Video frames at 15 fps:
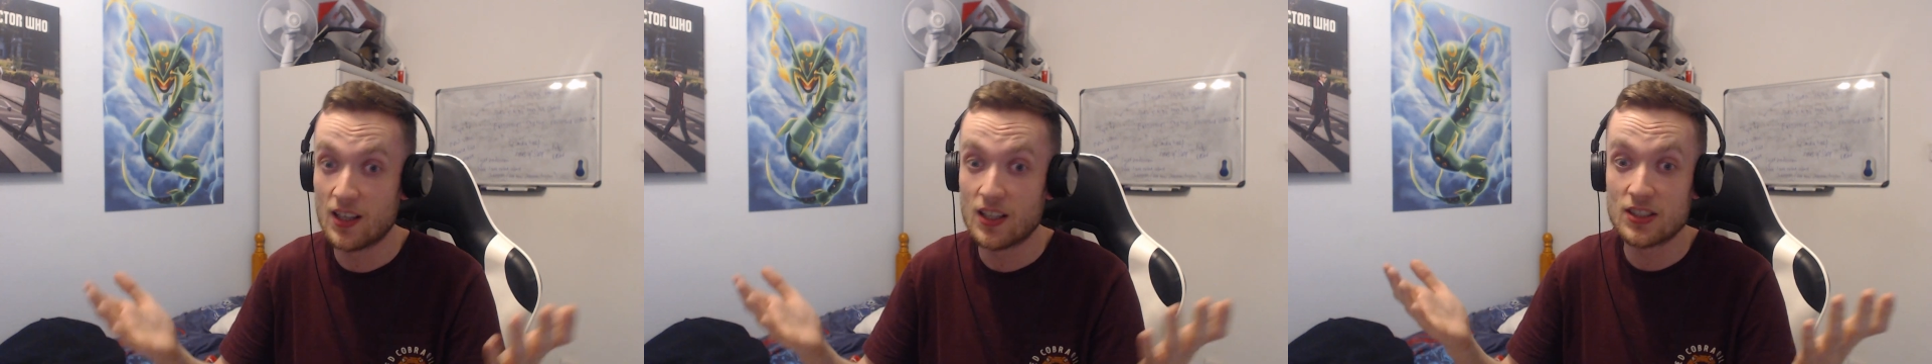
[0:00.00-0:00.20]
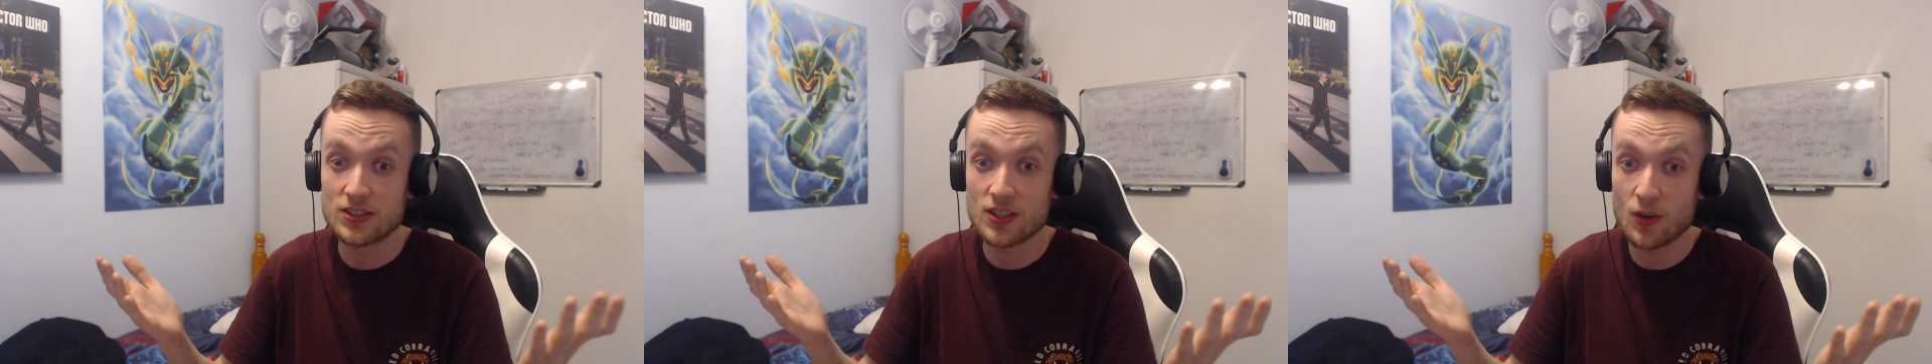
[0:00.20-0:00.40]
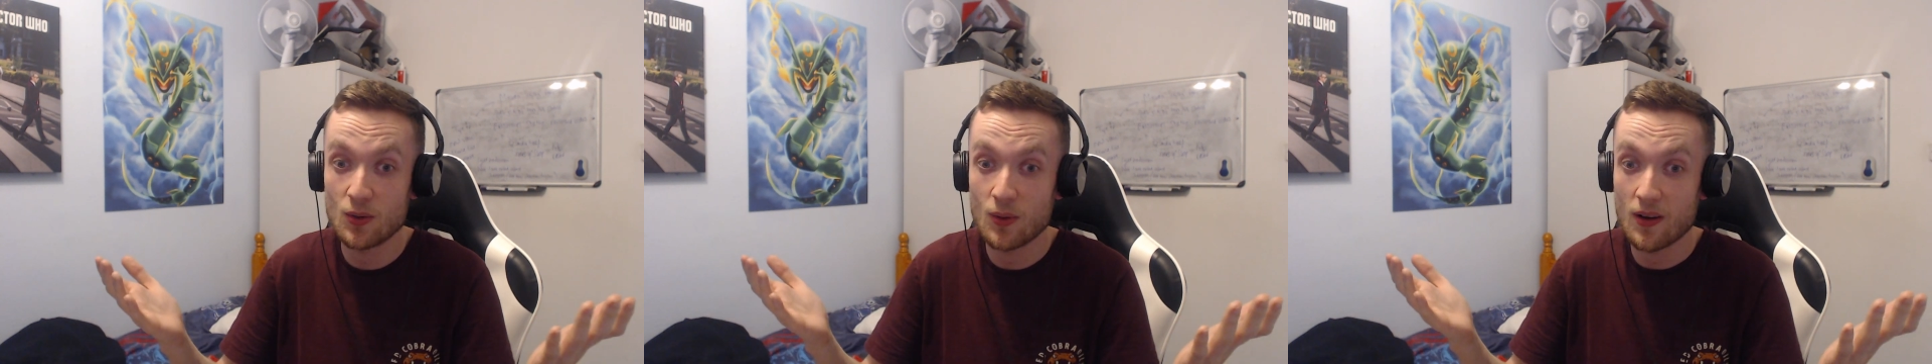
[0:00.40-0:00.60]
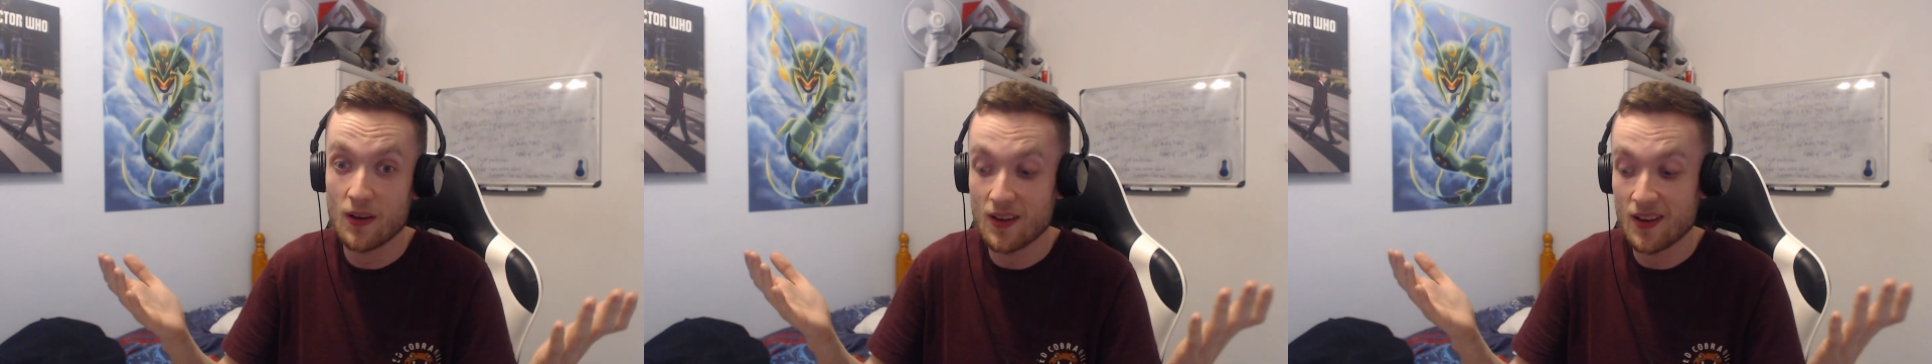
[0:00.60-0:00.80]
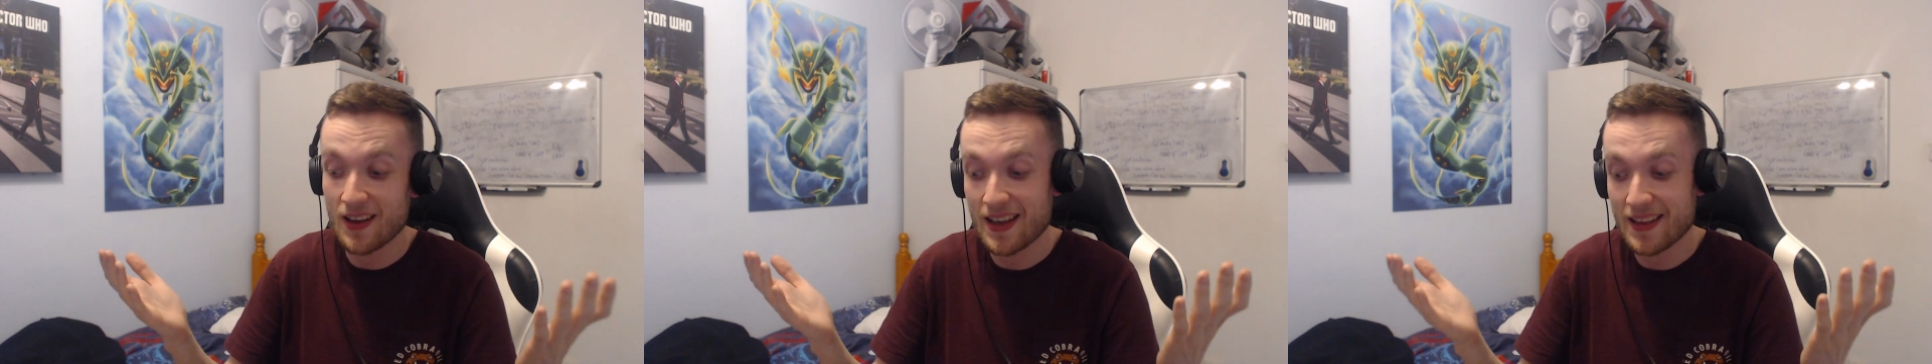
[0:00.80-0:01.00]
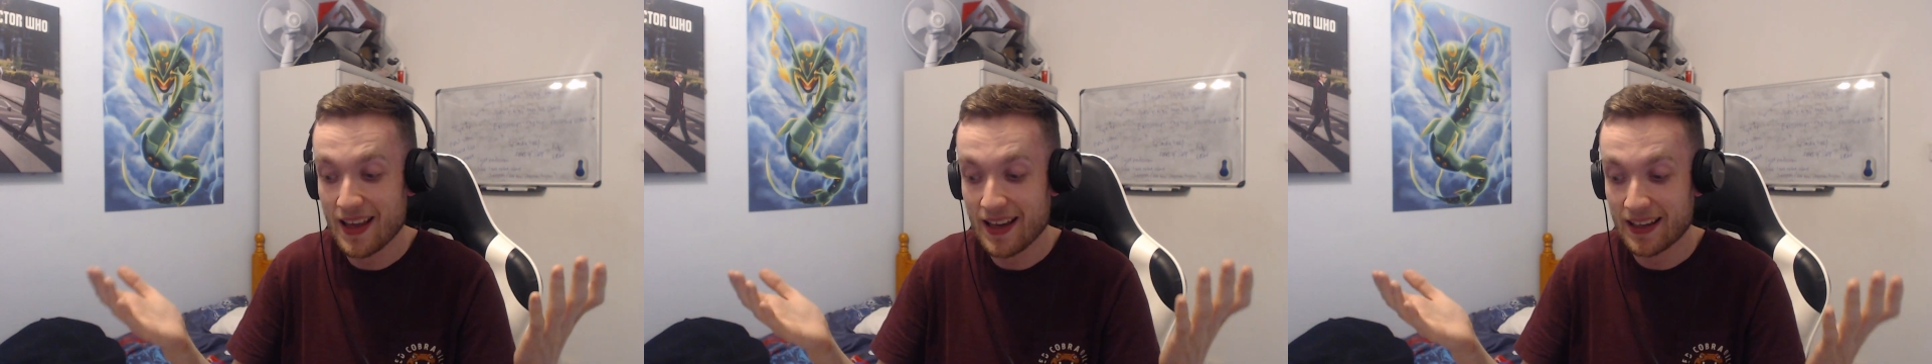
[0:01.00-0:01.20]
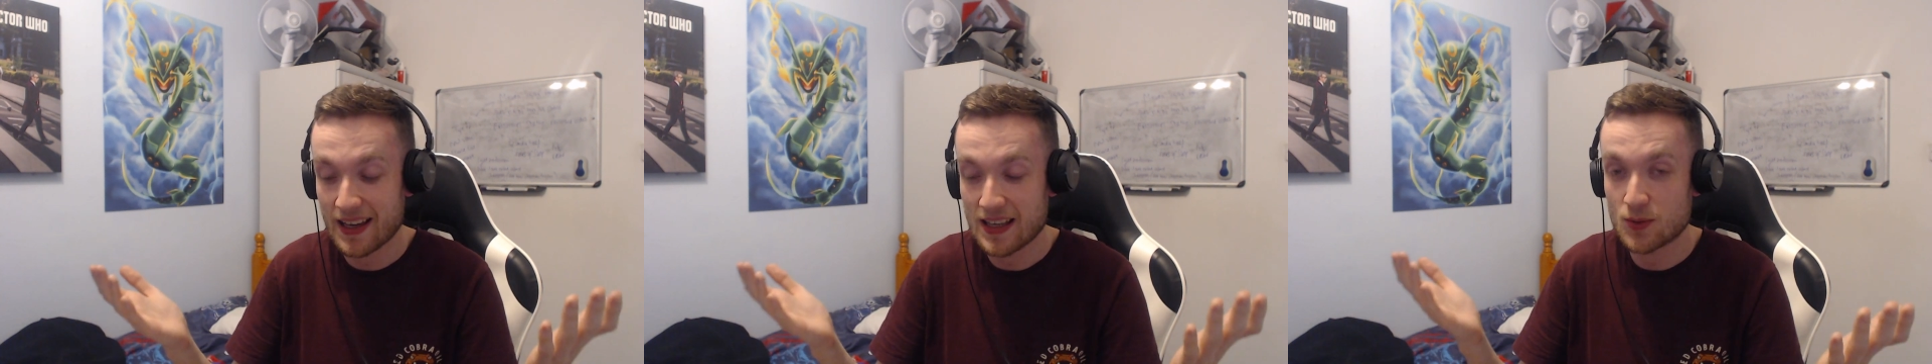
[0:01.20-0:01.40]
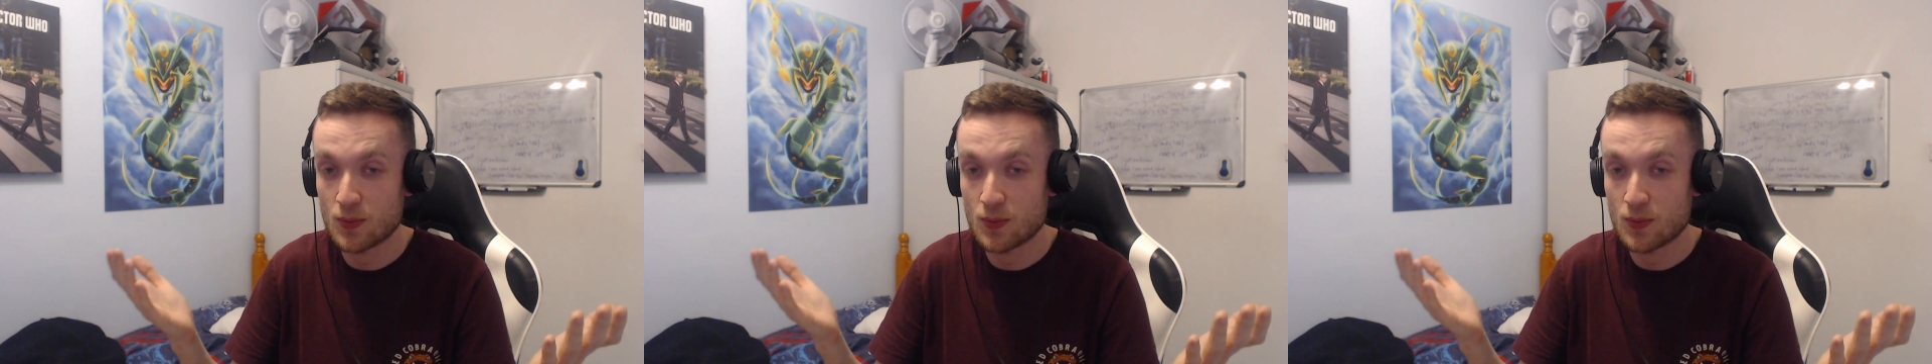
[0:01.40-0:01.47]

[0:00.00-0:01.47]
So in that case,